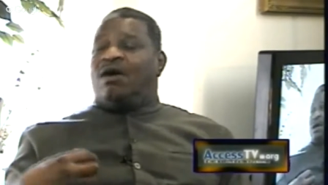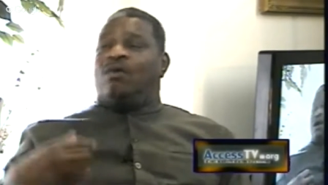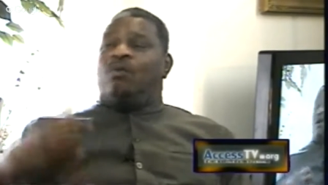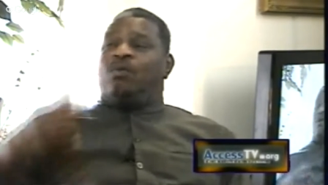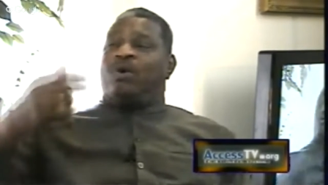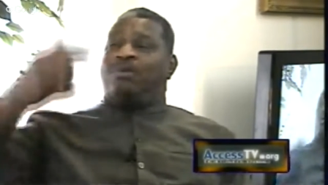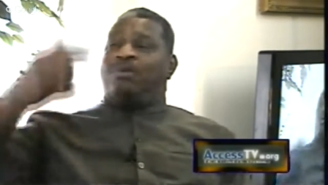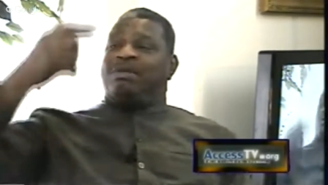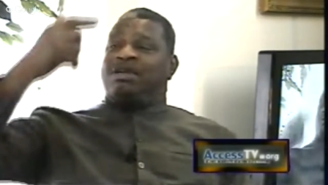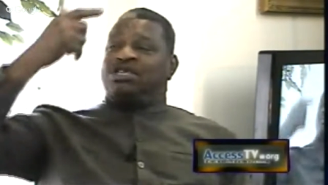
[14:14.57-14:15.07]

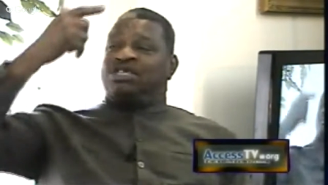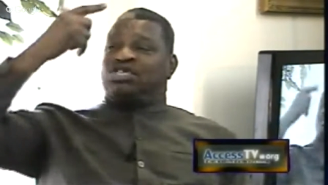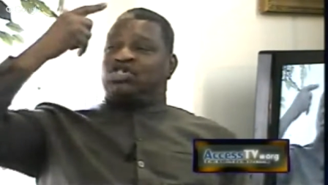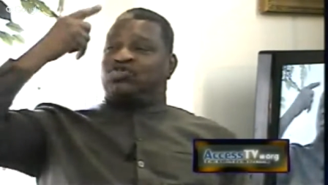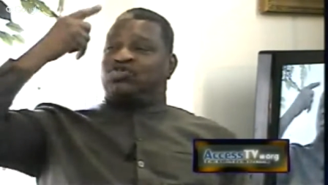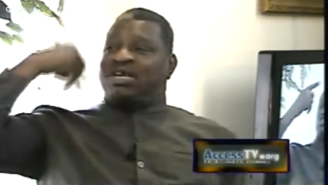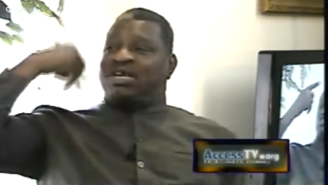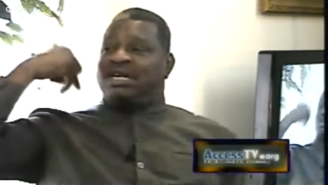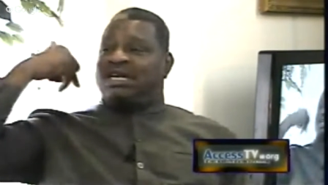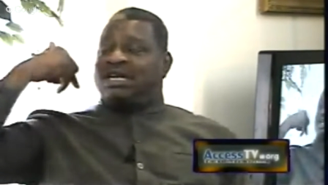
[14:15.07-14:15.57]
women
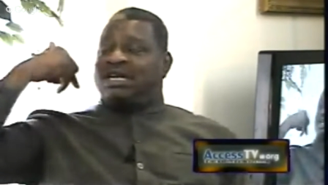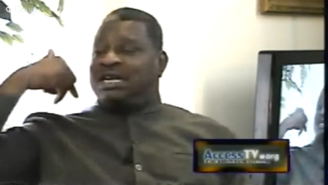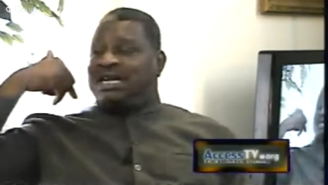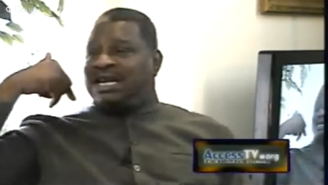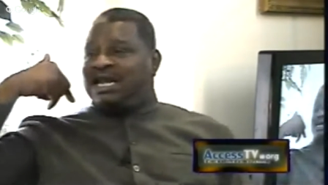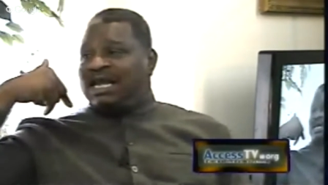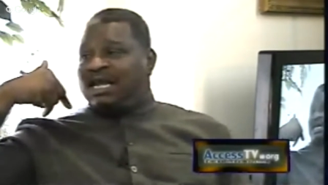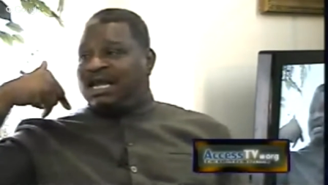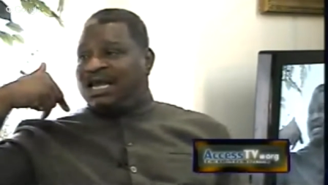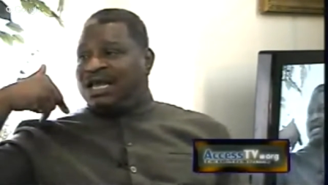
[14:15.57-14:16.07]
straightening
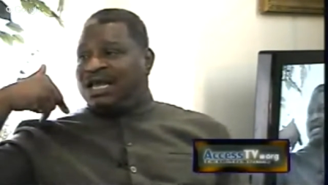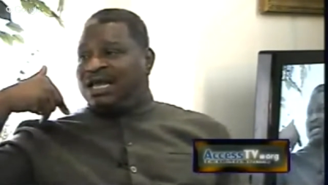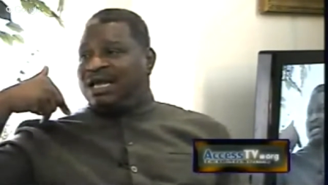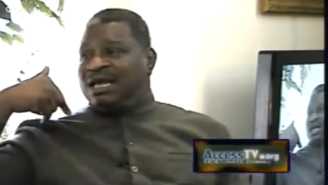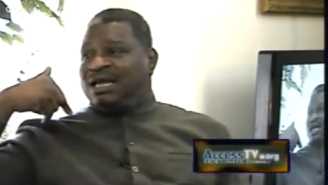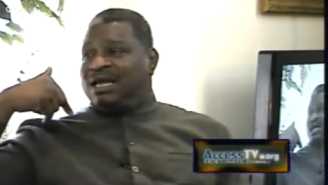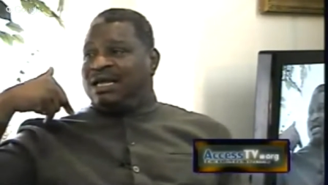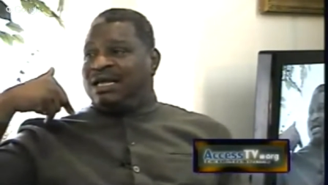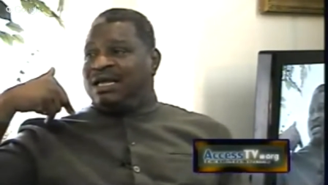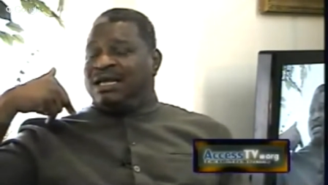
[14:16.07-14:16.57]
their hair,
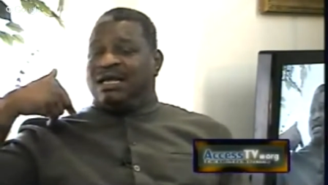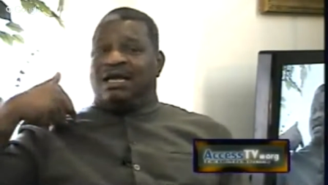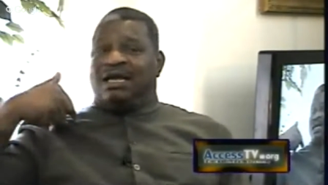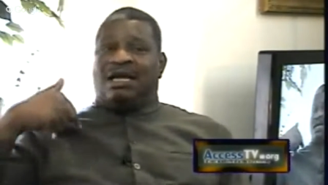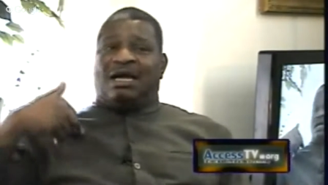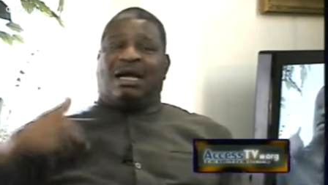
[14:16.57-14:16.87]
mm.